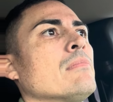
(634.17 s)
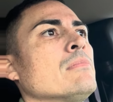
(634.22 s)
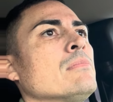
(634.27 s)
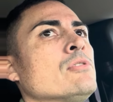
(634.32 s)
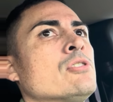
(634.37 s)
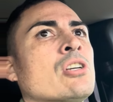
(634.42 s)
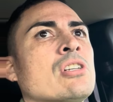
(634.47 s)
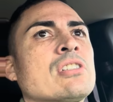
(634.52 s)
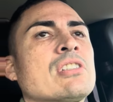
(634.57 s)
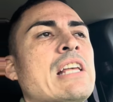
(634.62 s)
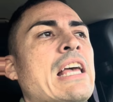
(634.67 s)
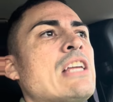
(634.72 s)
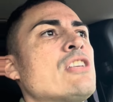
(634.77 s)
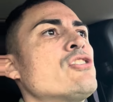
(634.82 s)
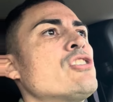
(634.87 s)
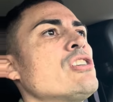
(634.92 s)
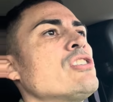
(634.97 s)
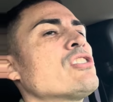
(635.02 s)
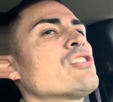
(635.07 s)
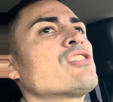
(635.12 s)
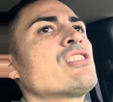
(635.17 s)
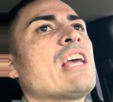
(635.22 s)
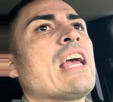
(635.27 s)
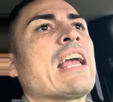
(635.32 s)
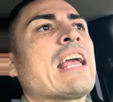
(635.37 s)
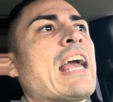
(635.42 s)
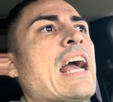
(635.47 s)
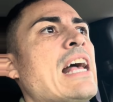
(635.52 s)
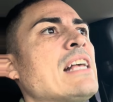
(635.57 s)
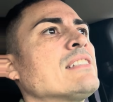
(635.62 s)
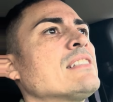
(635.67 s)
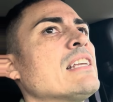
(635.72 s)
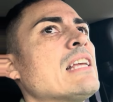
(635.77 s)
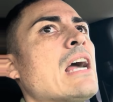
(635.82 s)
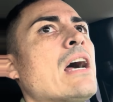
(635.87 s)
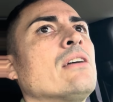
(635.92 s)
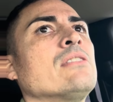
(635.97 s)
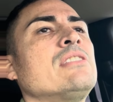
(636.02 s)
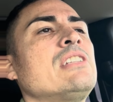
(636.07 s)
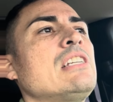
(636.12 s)
Just like Jesus said, casting
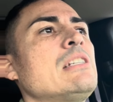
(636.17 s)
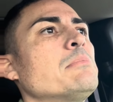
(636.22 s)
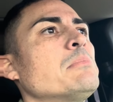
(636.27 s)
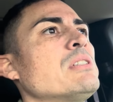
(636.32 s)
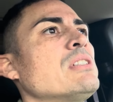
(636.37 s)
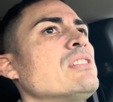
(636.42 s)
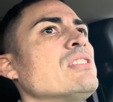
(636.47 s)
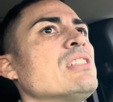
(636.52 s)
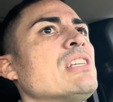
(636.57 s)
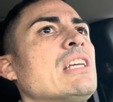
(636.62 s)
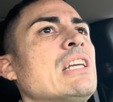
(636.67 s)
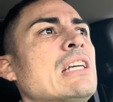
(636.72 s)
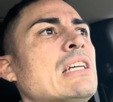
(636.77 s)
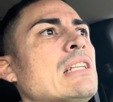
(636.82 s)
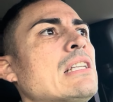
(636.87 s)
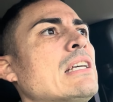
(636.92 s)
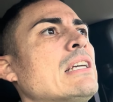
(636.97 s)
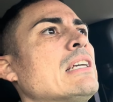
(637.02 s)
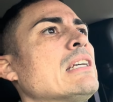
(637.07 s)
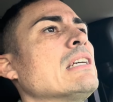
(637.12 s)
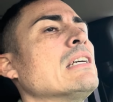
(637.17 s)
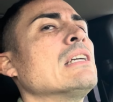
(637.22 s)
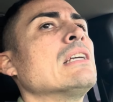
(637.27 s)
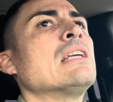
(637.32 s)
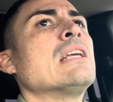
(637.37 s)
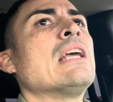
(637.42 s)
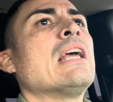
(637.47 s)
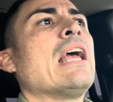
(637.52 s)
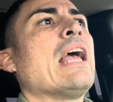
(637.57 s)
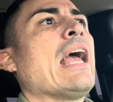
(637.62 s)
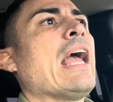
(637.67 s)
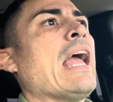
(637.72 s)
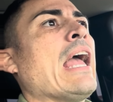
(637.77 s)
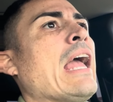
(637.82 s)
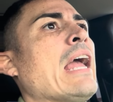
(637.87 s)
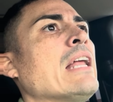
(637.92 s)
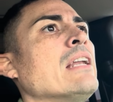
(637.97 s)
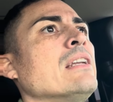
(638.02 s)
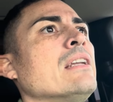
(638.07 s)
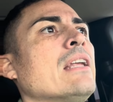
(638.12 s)
out demons, healing,
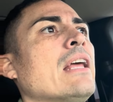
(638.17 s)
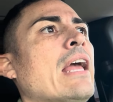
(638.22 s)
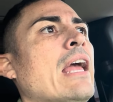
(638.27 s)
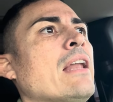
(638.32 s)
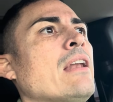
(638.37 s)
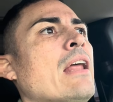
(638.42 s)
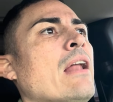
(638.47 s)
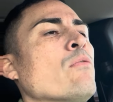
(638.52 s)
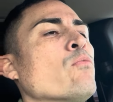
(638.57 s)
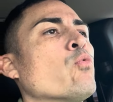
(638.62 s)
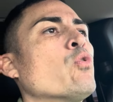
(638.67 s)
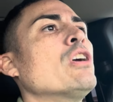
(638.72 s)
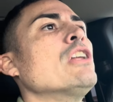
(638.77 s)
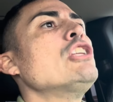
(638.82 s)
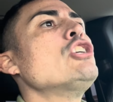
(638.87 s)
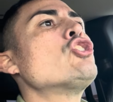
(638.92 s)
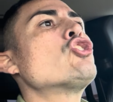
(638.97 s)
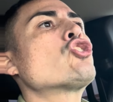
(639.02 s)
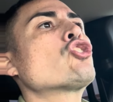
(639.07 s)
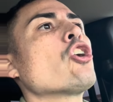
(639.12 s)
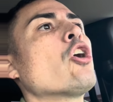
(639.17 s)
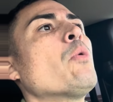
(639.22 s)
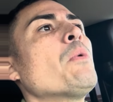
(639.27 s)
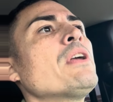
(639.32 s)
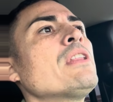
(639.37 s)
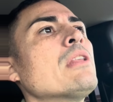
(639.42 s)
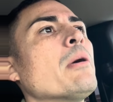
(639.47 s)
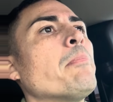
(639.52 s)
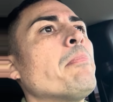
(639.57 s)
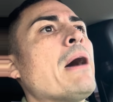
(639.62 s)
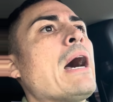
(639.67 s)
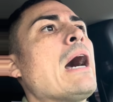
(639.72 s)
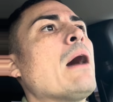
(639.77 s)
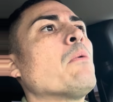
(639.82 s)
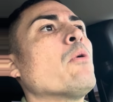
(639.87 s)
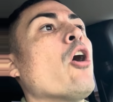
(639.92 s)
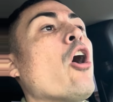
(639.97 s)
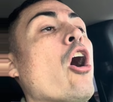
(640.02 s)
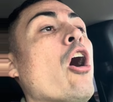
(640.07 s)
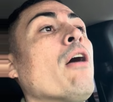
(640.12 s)
and, and, and really showing the
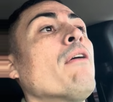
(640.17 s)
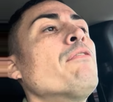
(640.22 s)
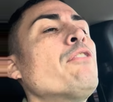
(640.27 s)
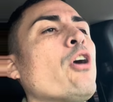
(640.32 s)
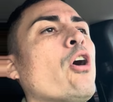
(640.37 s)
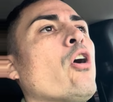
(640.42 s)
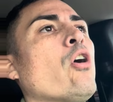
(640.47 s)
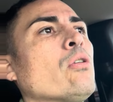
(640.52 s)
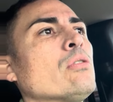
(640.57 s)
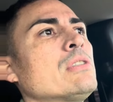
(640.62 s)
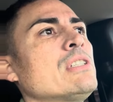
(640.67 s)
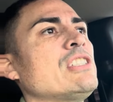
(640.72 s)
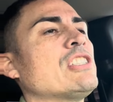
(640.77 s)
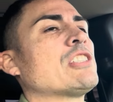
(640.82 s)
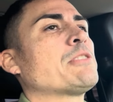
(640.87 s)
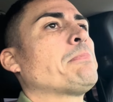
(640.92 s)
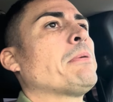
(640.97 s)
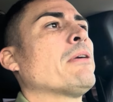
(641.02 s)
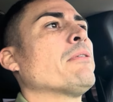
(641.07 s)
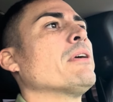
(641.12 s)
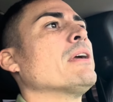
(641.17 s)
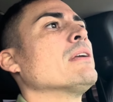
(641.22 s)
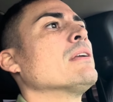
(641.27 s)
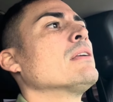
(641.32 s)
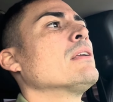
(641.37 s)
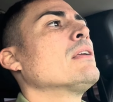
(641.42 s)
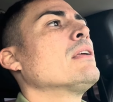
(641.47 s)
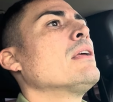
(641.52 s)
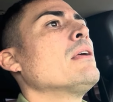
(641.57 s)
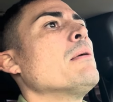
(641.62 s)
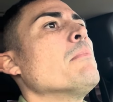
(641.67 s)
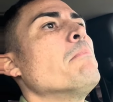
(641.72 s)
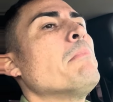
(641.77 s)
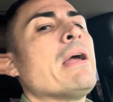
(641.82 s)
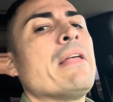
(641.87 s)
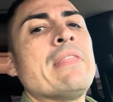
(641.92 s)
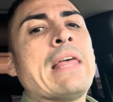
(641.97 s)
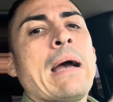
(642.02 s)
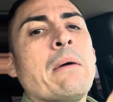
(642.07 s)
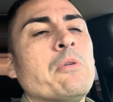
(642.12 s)
power of the Holy Spirit,
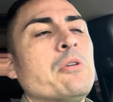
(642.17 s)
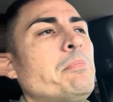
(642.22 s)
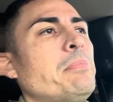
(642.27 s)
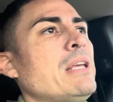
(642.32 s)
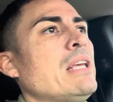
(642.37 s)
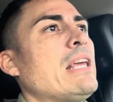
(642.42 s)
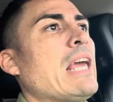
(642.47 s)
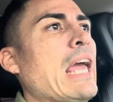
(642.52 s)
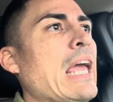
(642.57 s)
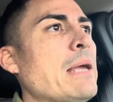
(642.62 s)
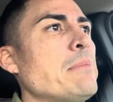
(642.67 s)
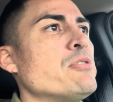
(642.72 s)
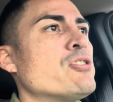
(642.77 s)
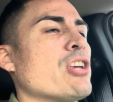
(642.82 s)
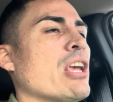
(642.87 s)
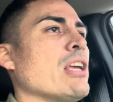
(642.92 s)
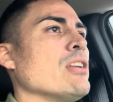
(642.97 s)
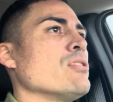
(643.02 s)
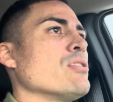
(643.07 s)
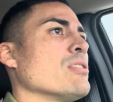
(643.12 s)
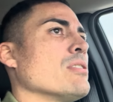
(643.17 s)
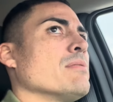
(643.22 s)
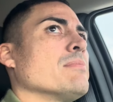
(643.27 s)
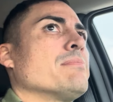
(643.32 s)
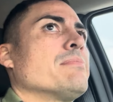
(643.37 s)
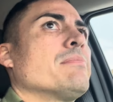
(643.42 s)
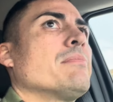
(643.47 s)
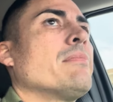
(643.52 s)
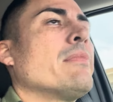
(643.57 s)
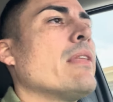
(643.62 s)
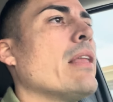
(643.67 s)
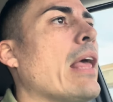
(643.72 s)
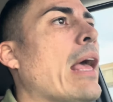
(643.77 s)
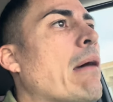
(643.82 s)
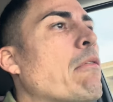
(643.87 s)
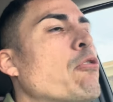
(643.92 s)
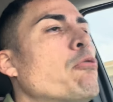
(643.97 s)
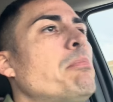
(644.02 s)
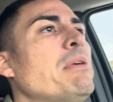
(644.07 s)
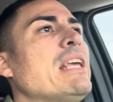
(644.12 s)
man, that would be game changer.
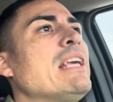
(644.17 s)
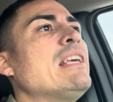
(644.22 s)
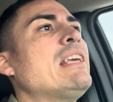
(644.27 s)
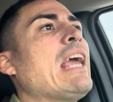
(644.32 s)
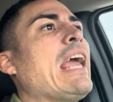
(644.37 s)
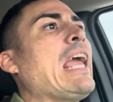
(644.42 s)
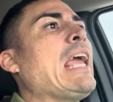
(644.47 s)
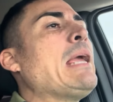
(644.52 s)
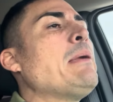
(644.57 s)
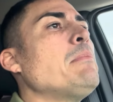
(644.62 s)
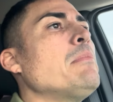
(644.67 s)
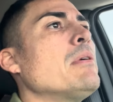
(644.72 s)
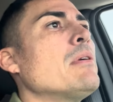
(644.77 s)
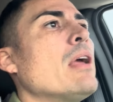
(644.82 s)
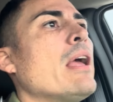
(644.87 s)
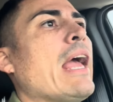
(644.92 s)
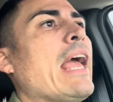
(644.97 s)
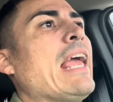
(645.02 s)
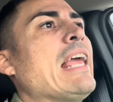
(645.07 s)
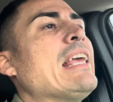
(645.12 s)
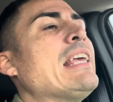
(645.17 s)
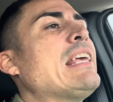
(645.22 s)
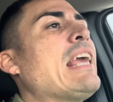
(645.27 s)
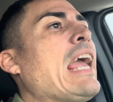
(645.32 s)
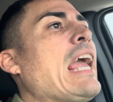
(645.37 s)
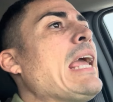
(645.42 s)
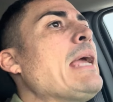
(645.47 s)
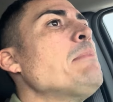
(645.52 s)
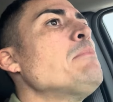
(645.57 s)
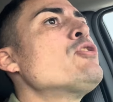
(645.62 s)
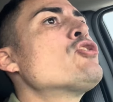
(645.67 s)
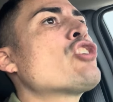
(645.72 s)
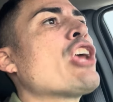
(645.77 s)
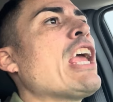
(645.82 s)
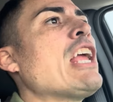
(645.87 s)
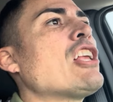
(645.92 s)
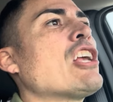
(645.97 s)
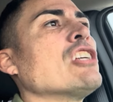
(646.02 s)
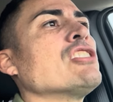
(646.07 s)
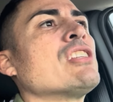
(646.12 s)
It would be game, a game
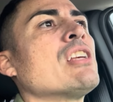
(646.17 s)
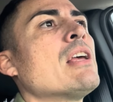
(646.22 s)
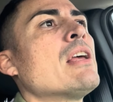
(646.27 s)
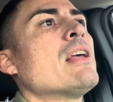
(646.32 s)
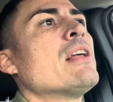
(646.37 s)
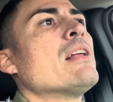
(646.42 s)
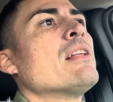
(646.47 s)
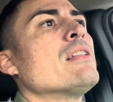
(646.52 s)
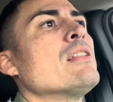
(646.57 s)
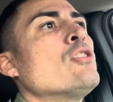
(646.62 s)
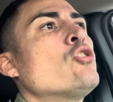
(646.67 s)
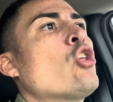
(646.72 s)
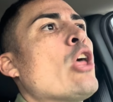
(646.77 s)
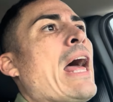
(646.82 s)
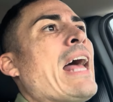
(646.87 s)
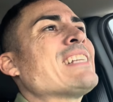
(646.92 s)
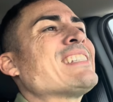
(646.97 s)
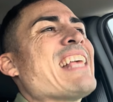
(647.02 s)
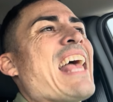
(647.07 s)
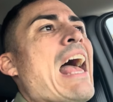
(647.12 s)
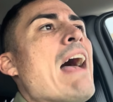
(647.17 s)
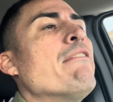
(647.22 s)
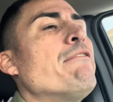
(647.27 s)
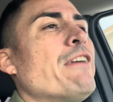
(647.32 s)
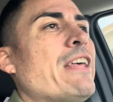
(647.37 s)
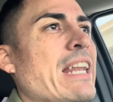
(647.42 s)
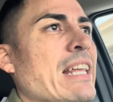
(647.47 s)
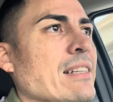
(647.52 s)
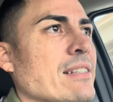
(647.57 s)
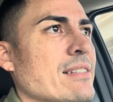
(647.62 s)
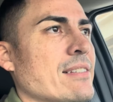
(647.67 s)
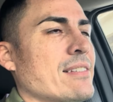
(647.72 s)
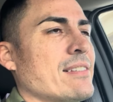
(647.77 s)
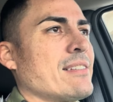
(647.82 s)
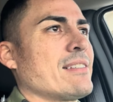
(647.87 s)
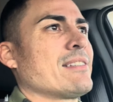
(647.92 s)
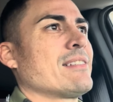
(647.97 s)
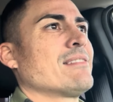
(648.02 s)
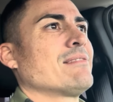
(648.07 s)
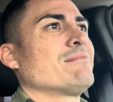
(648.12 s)
changer. Because that's
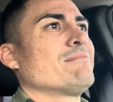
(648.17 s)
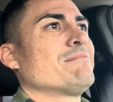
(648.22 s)
evidence.